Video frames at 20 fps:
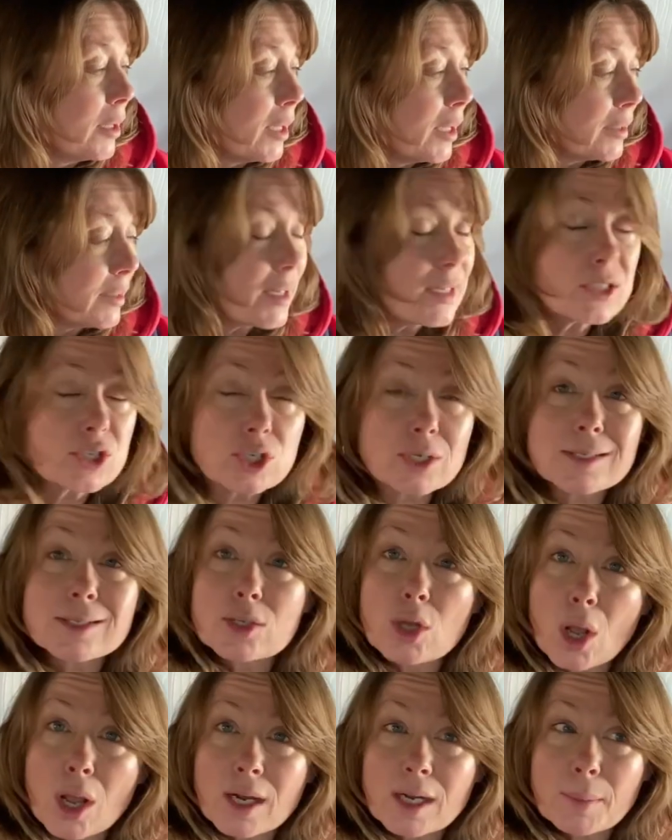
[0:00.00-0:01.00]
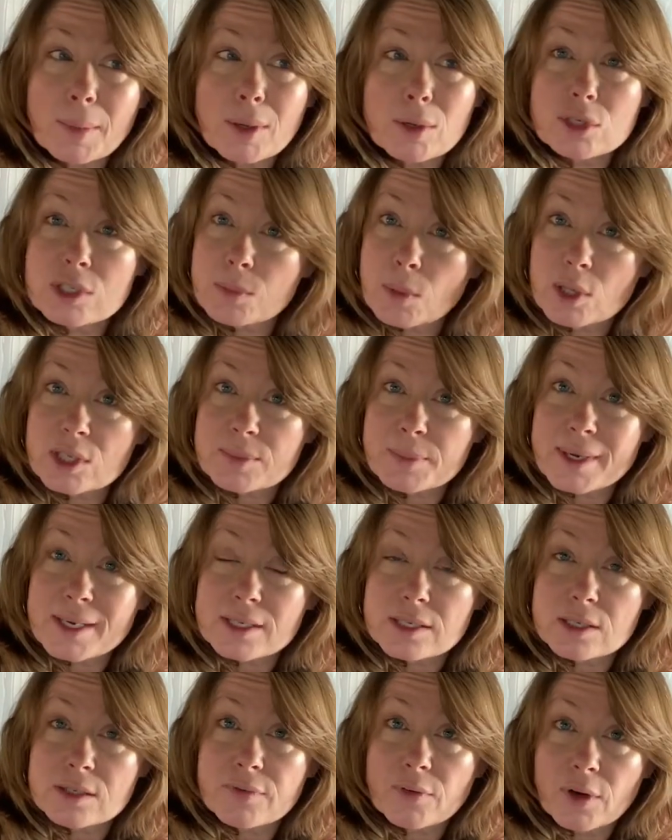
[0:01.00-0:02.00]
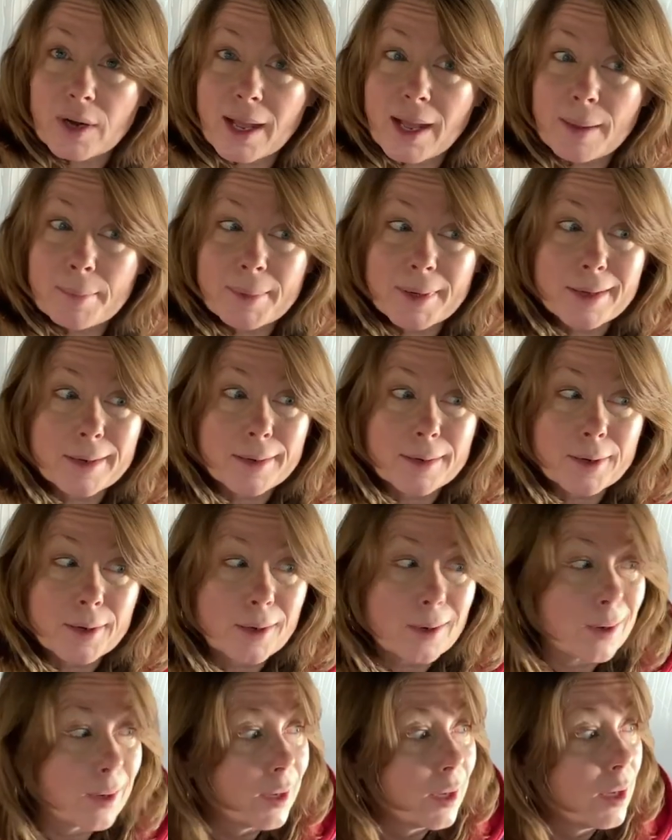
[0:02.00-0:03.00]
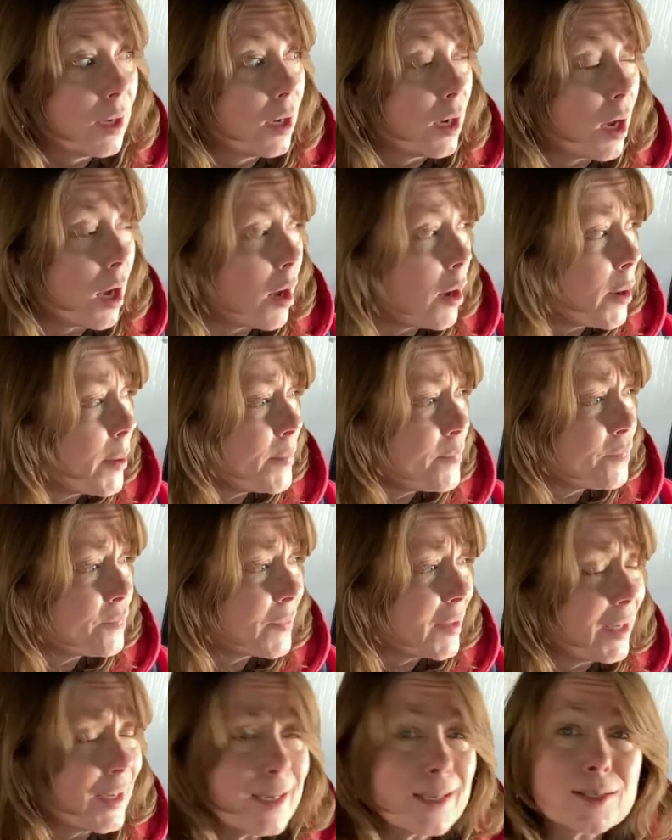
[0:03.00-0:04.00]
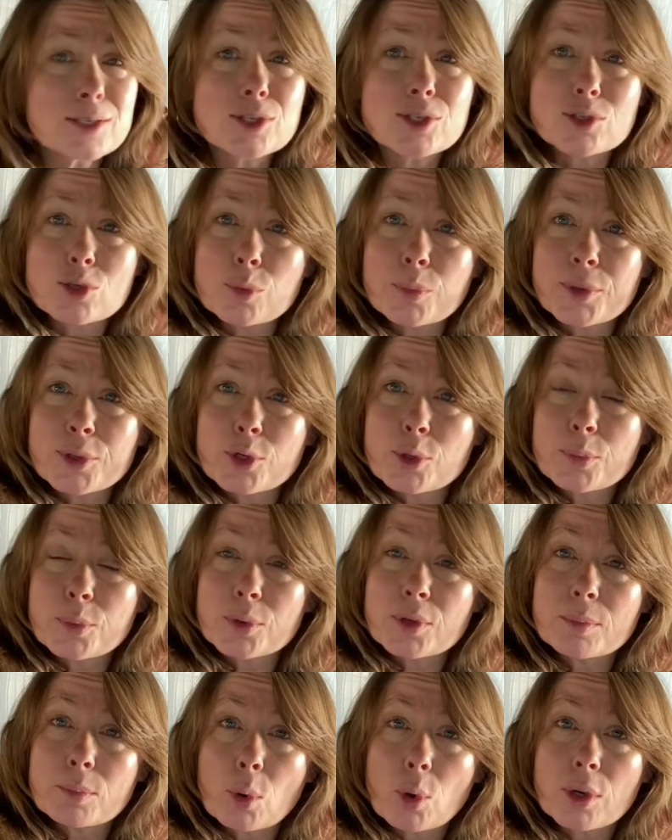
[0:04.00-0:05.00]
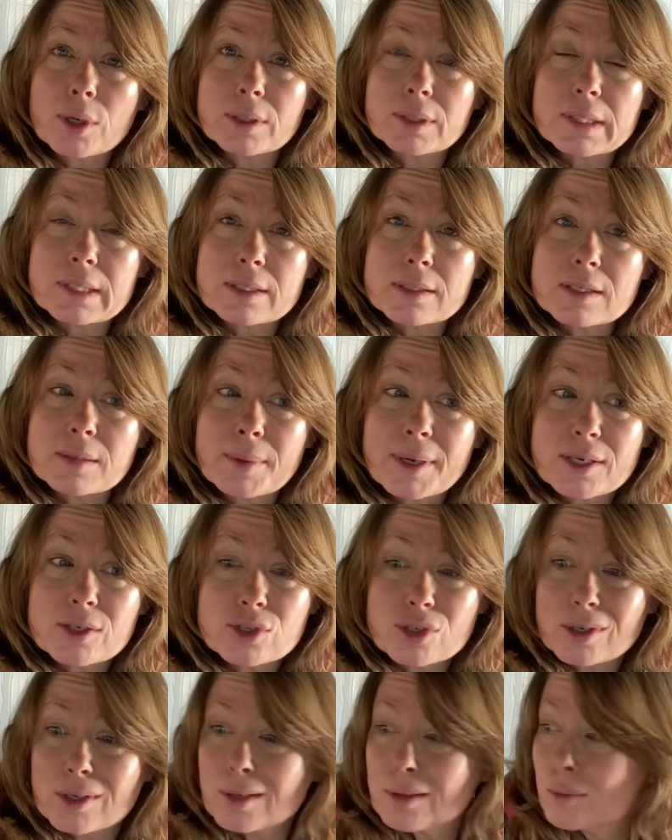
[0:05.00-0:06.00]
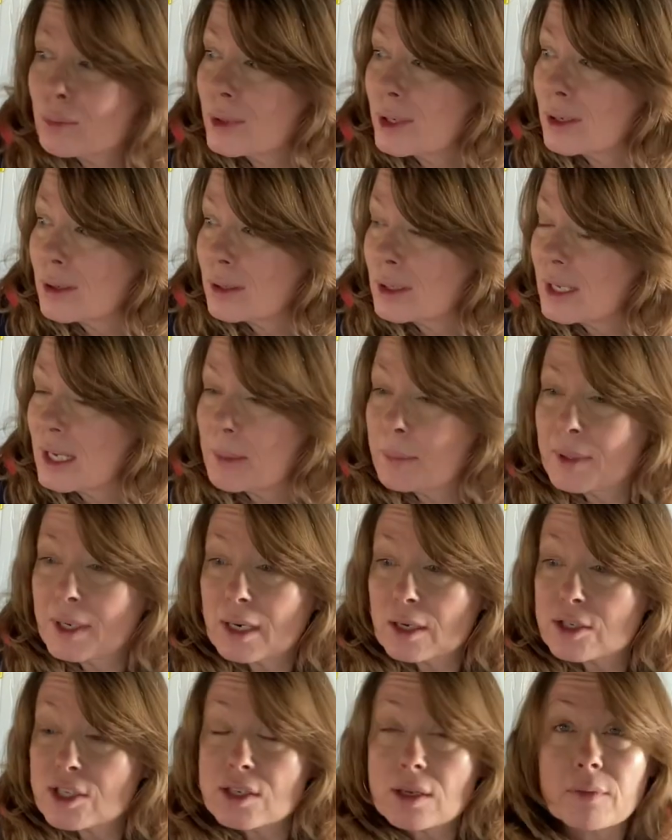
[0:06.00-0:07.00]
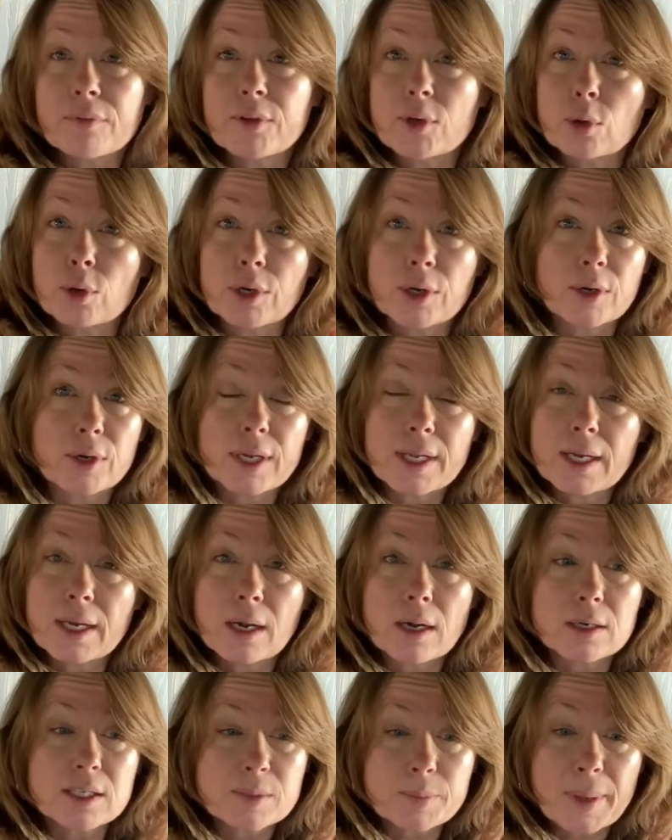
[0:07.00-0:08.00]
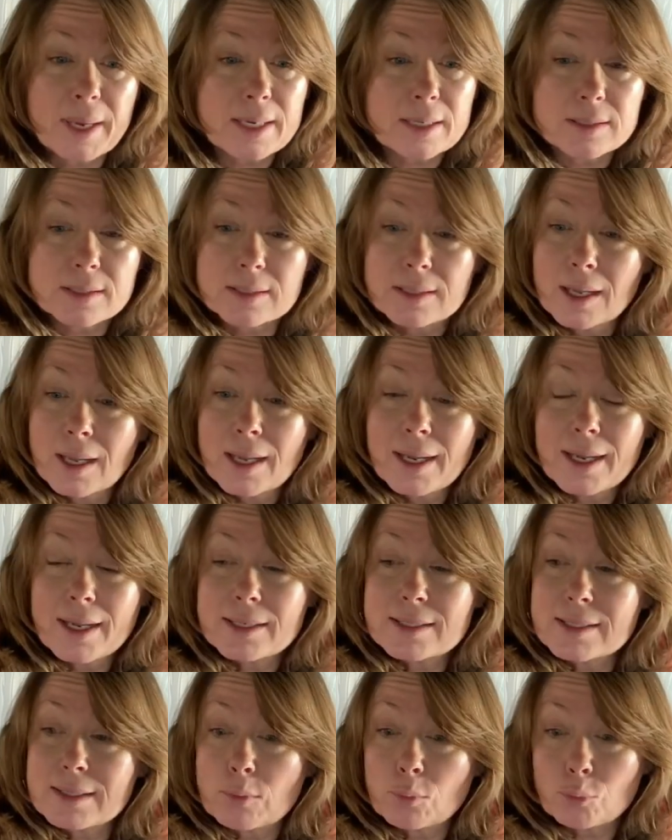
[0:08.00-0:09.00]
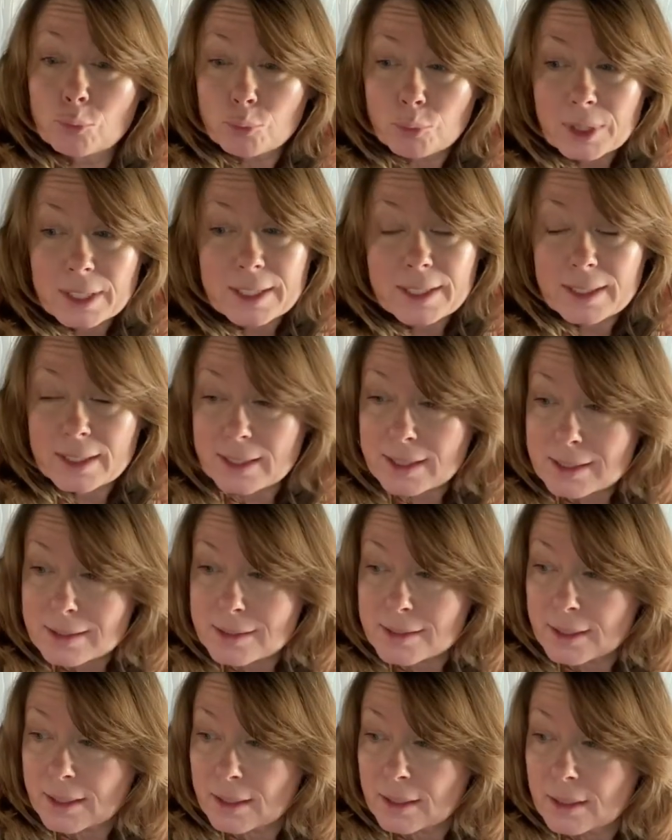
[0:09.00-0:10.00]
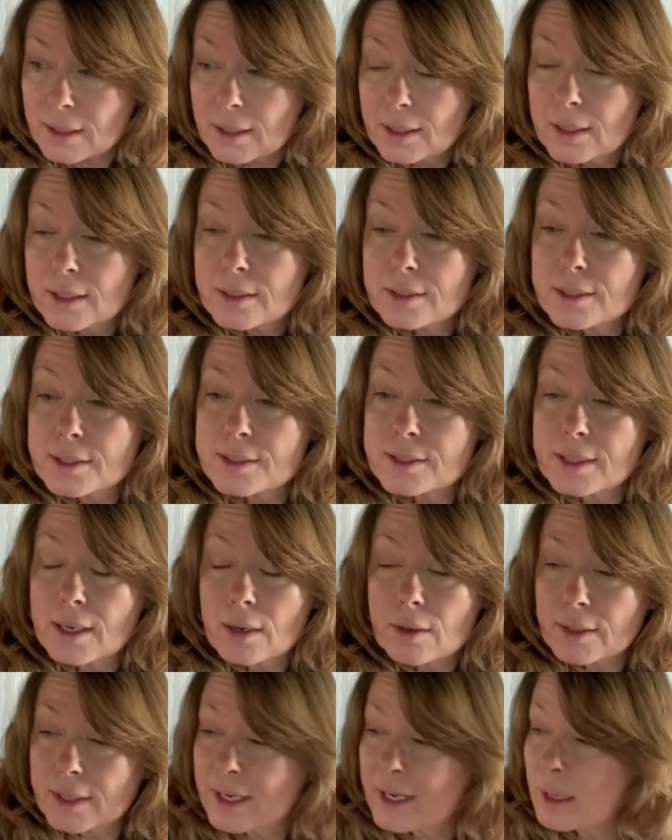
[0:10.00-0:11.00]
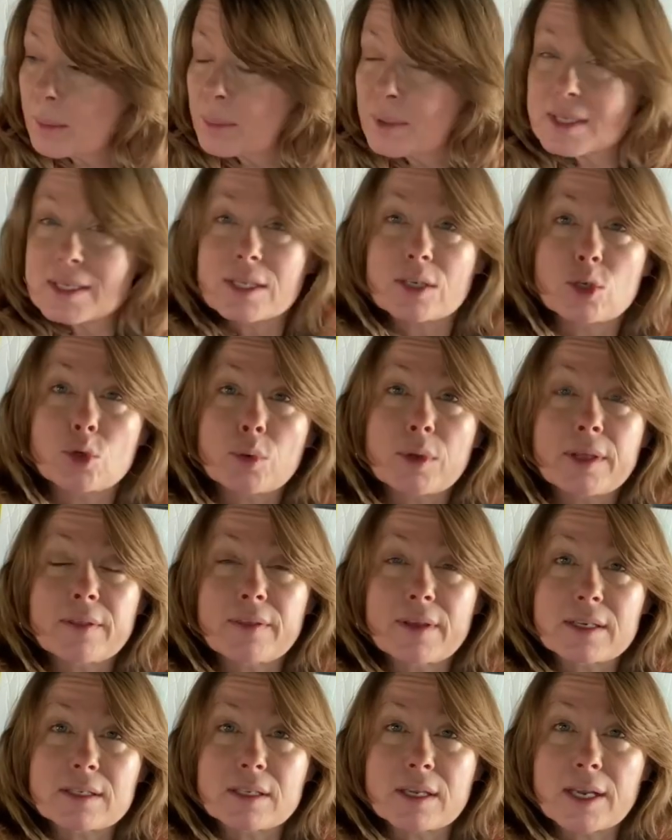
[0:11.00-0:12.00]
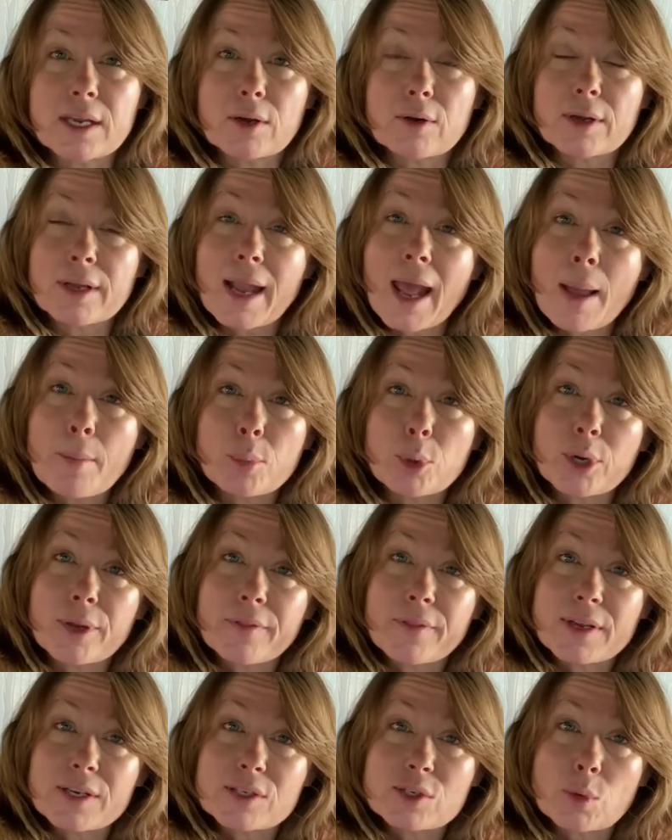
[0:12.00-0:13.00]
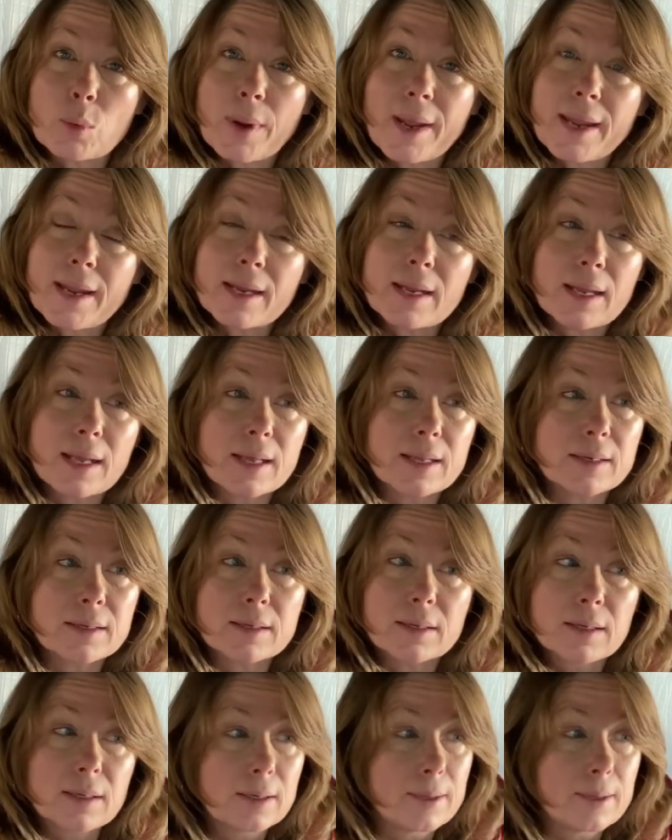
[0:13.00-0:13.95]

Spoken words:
And let's just talk about small spaces for a hot minute here. It's super duper important to make sure we're keeping our stuff in order in our space. It's really easy to start getting busy doing things in here and not put things away, and